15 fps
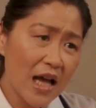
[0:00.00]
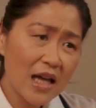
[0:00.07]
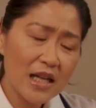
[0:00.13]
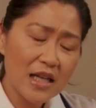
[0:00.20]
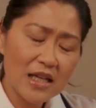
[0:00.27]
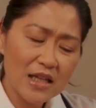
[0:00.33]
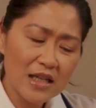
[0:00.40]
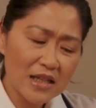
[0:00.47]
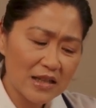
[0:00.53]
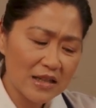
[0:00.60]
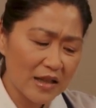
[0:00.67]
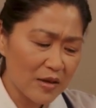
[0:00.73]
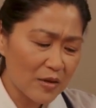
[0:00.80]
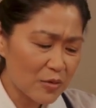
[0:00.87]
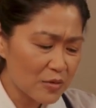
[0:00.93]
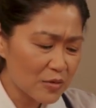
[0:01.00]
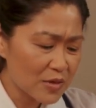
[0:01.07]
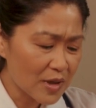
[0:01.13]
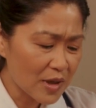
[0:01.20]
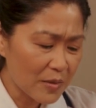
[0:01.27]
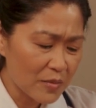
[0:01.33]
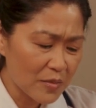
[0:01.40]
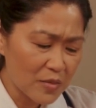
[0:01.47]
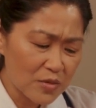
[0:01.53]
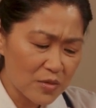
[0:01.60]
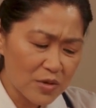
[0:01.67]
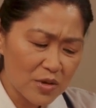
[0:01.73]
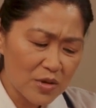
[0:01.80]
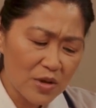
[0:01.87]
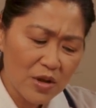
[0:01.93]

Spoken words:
that are used to make the vinegar.